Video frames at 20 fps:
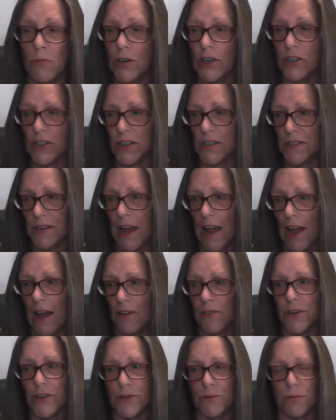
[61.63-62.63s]
which is
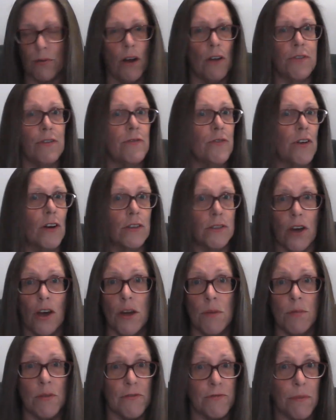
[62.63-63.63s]
now the 12th of
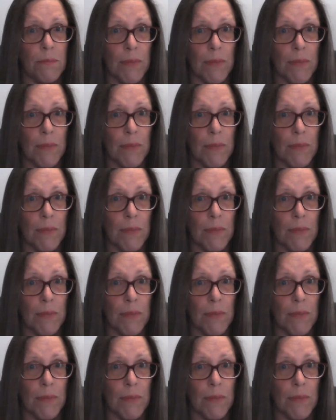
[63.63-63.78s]
October for